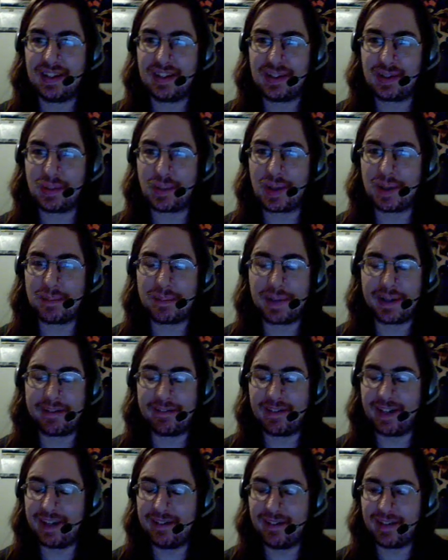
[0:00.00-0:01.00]
one of my
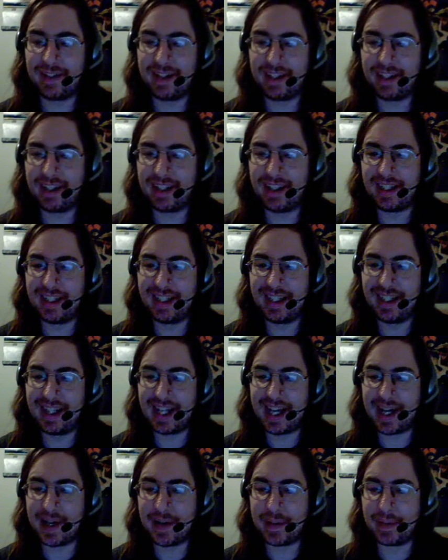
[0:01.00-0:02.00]
favorite
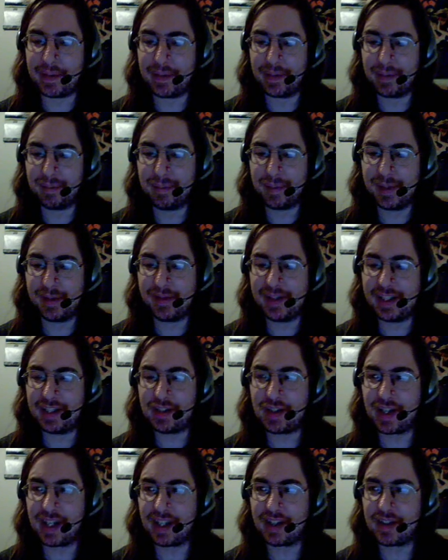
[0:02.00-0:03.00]
now movie
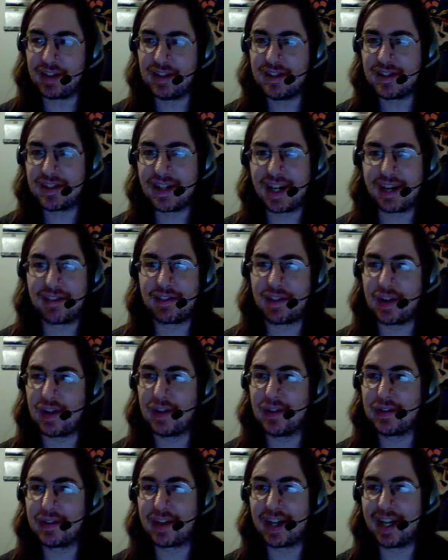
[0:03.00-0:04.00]
trailers of
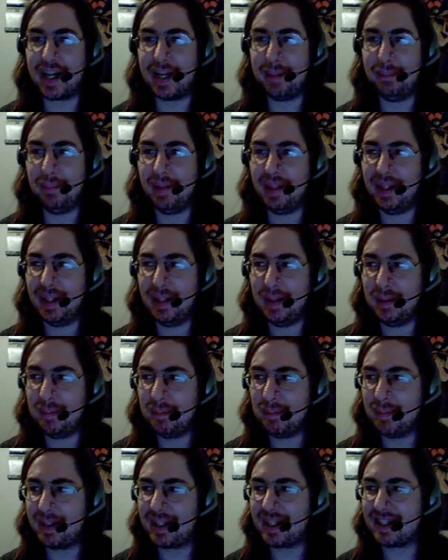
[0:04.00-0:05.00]
all time
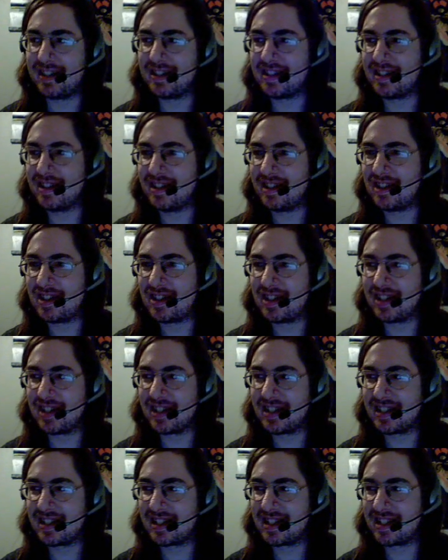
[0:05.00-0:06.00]
because it's
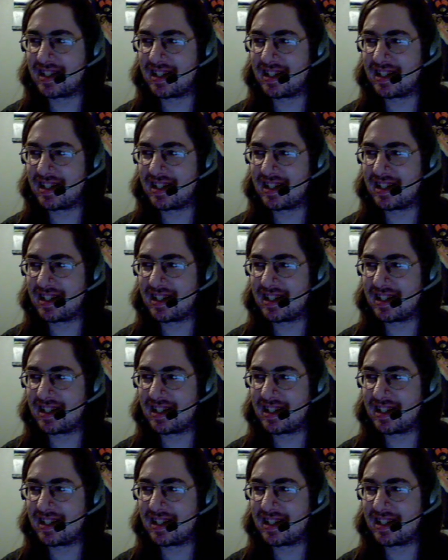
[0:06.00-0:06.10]
just